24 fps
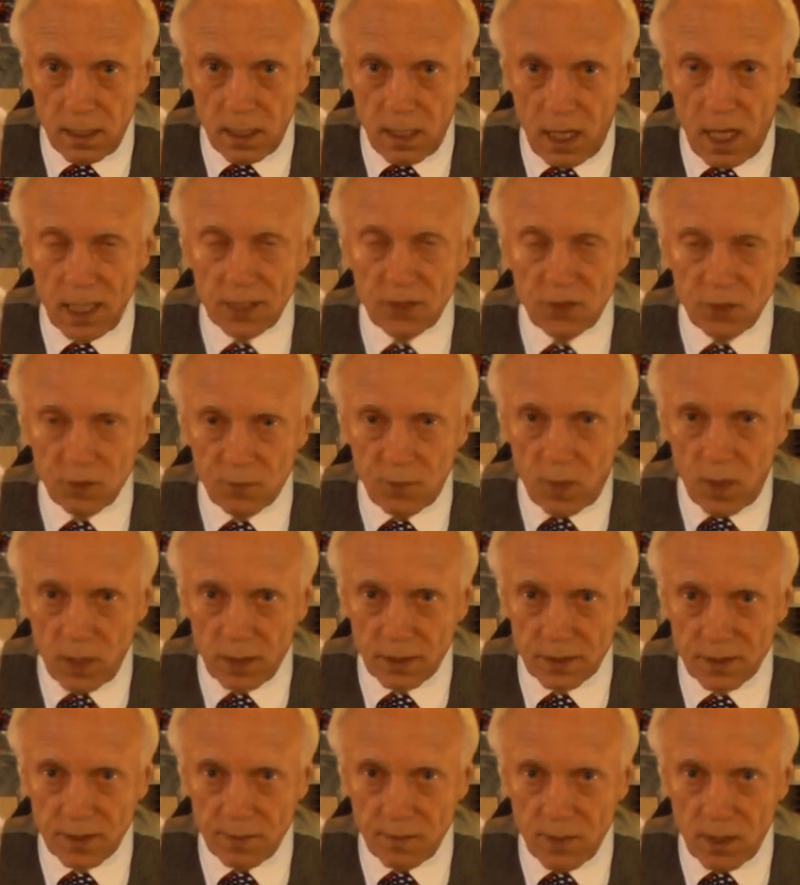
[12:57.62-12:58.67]
I took part
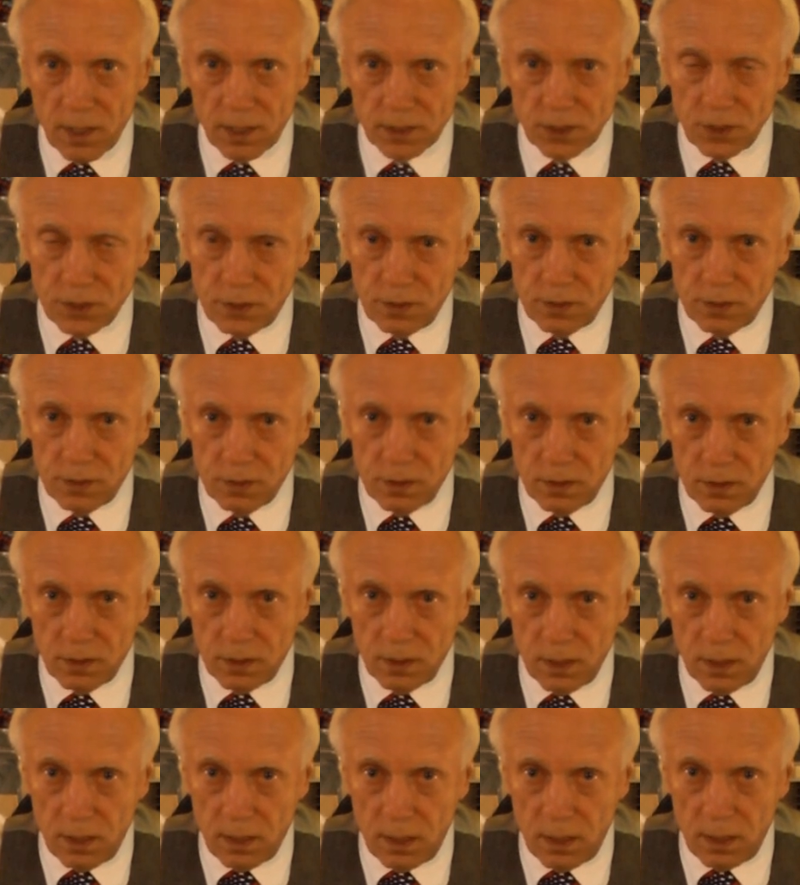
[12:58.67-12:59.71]
in the march,
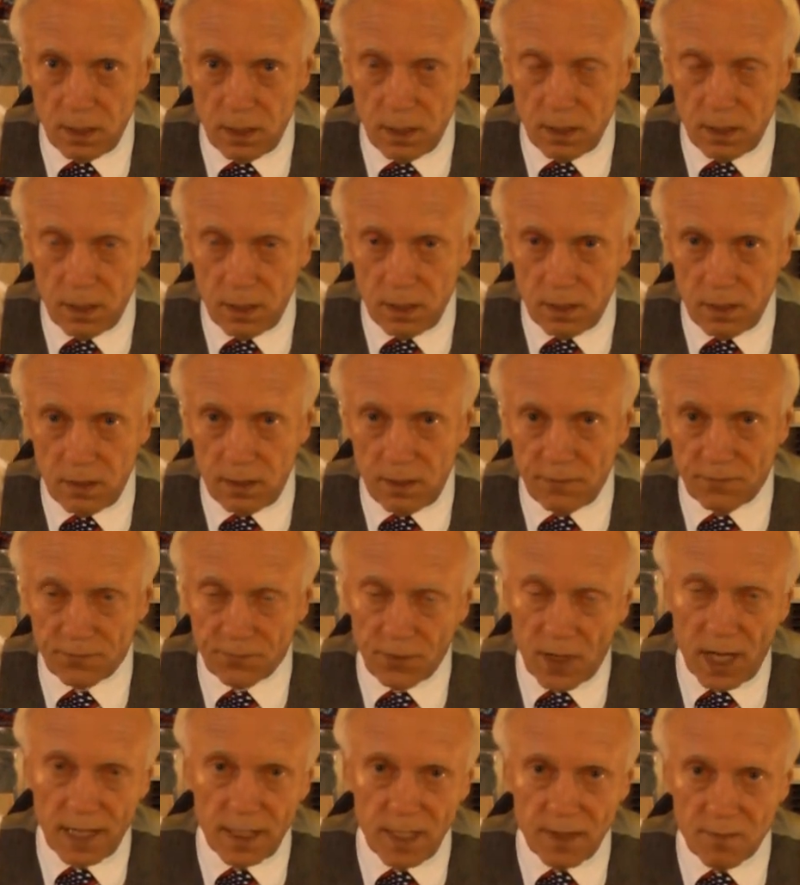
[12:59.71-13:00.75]
the
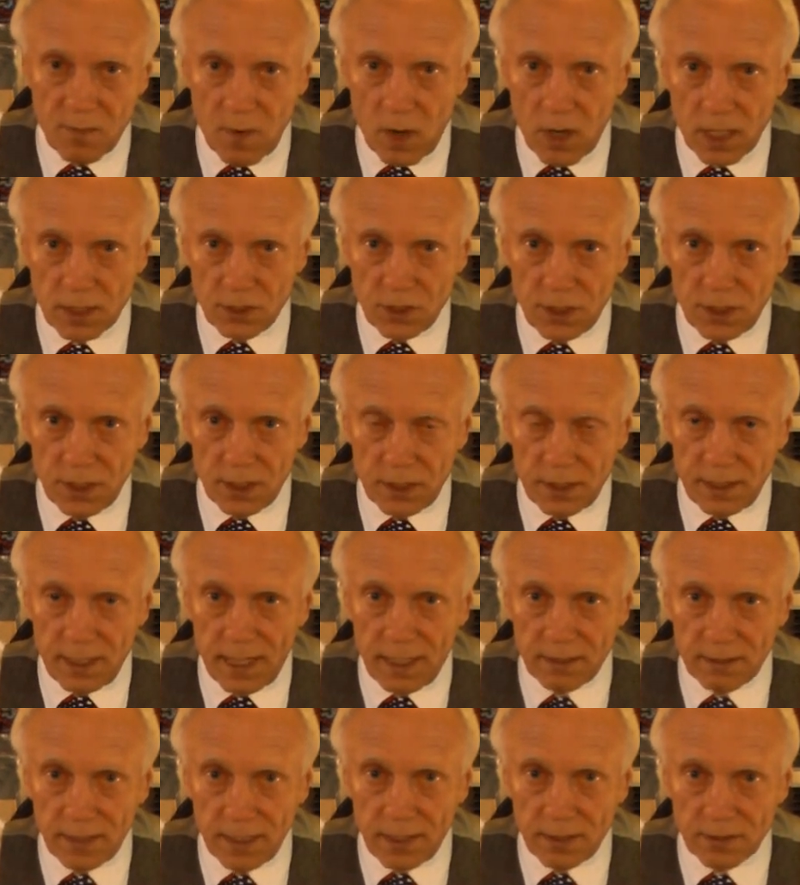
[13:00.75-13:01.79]
Friday march
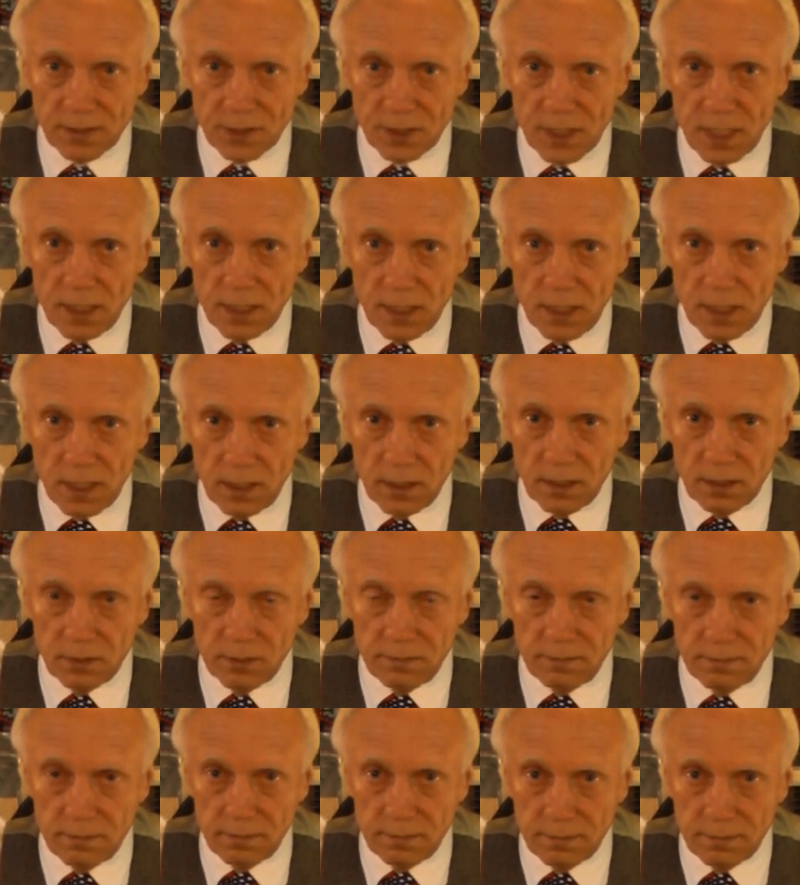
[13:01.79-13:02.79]
downtown San Diego,